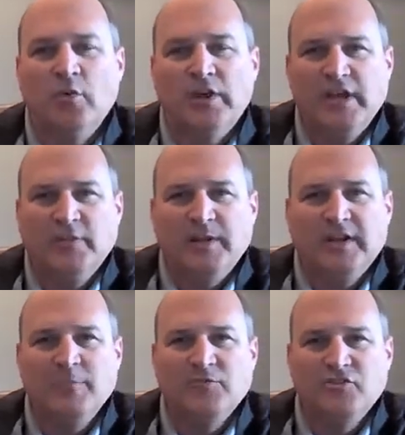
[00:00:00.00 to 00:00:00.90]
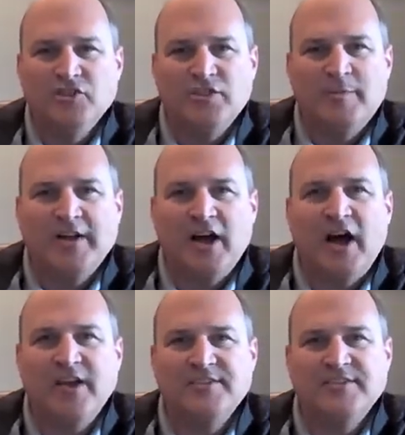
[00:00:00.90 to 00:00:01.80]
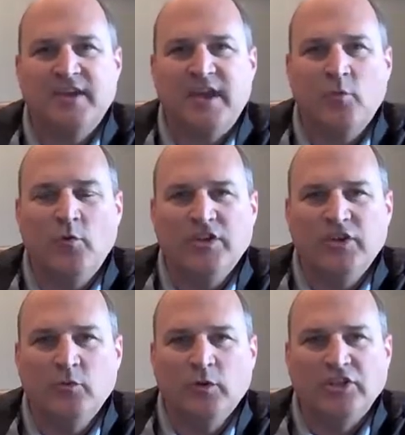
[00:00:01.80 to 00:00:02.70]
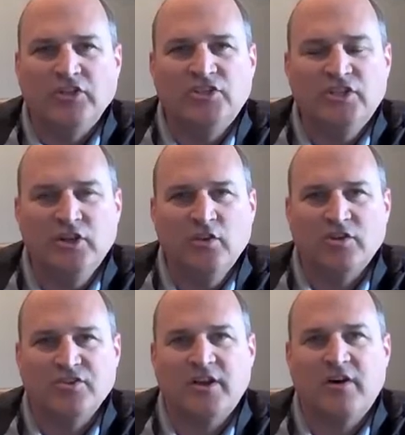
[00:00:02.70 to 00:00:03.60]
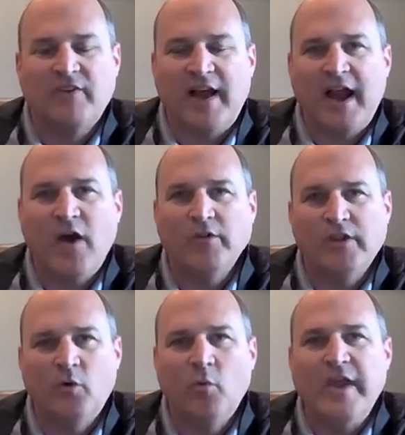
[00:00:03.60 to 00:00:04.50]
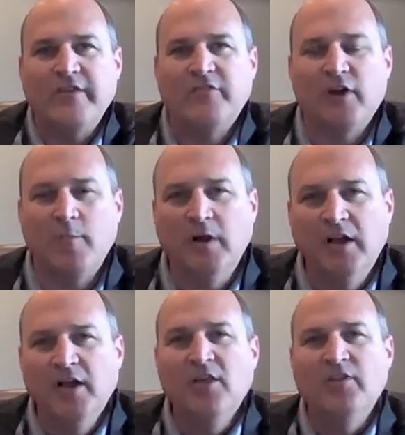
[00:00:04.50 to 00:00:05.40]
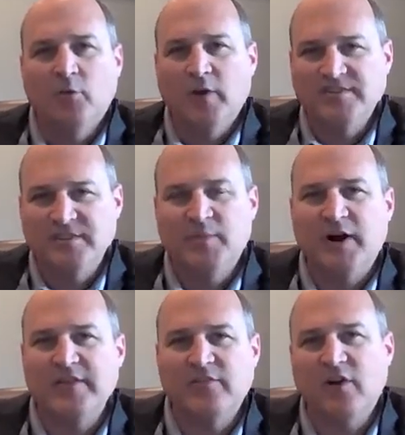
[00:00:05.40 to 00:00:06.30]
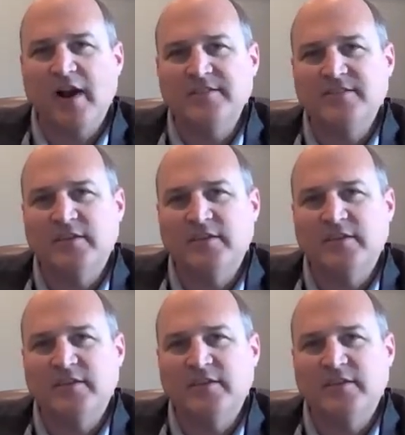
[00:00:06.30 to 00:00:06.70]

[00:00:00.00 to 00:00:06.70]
it becomes just about us, and we really shield ourselves out and away from the rest of the body of Christ.